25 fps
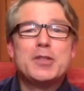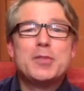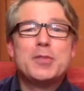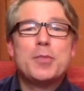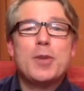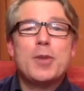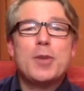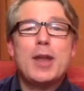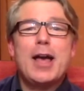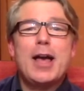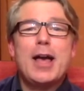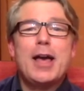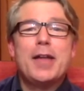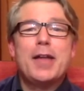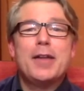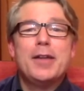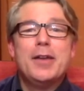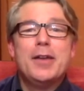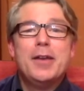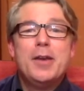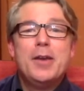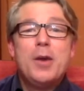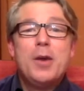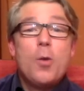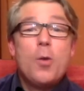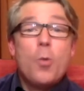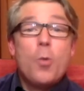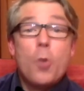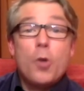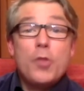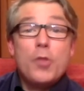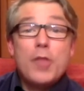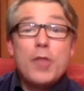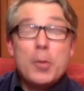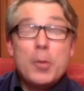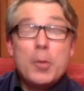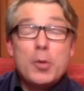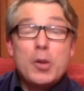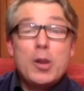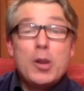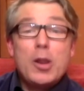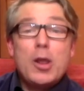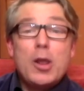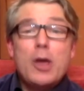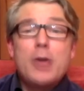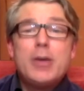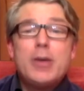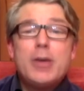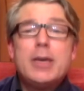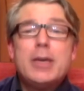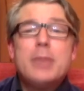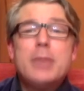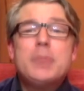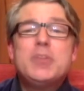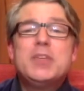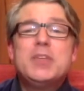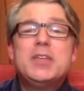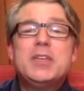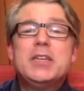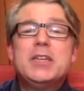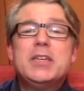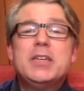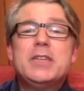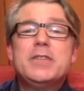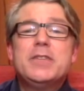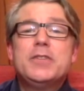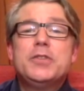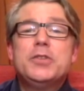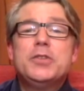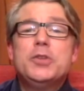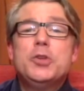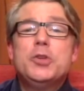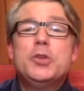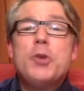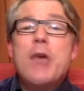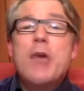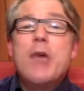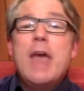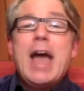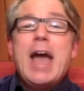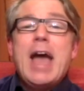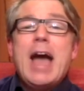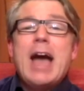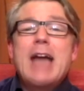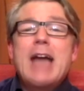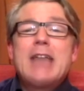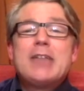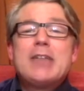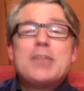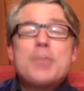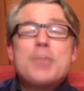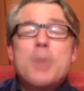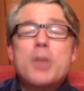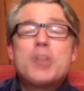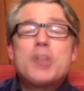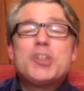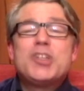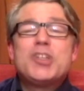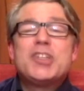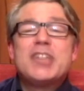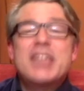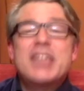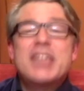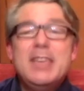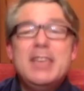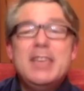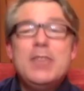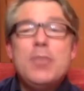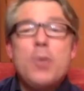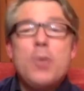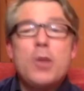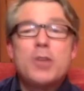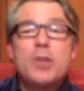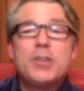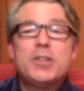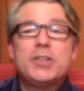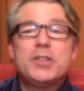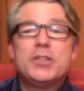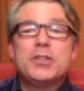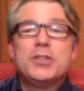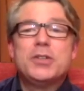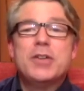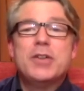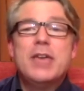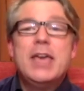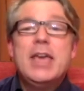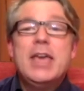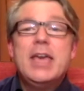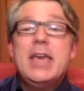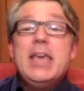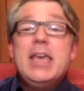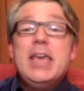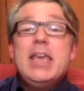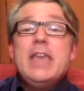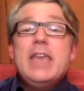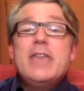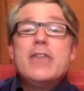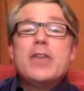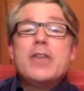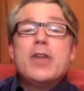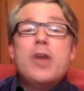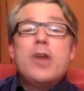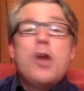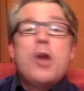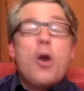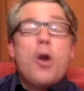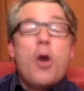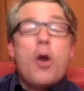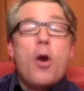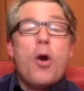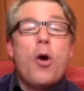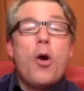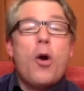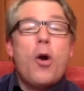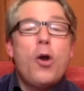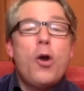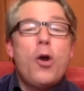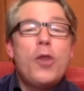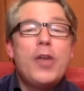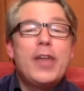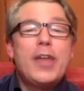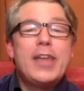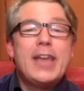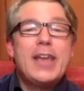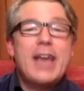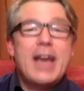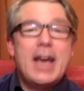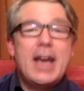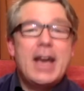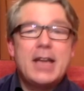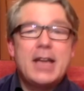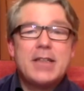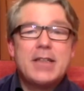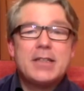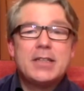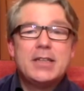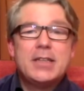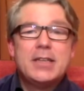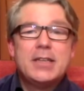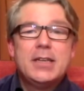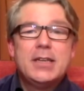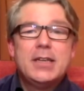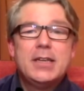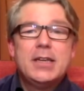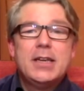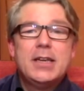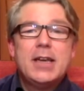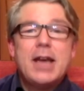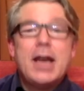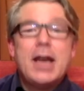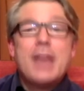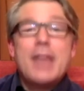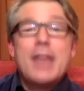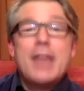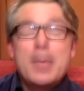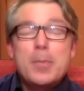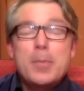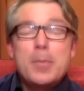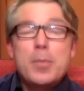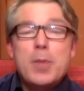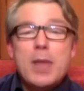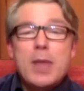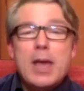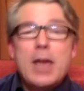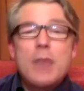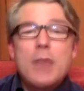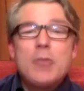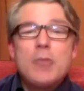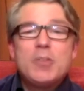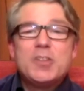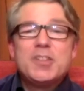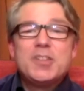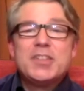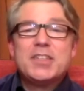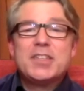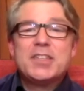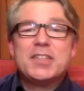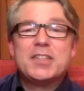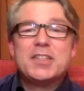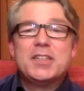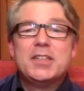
plan, one that would allow him to give to you as much as he wanted to, even all that he has. And that plan was this: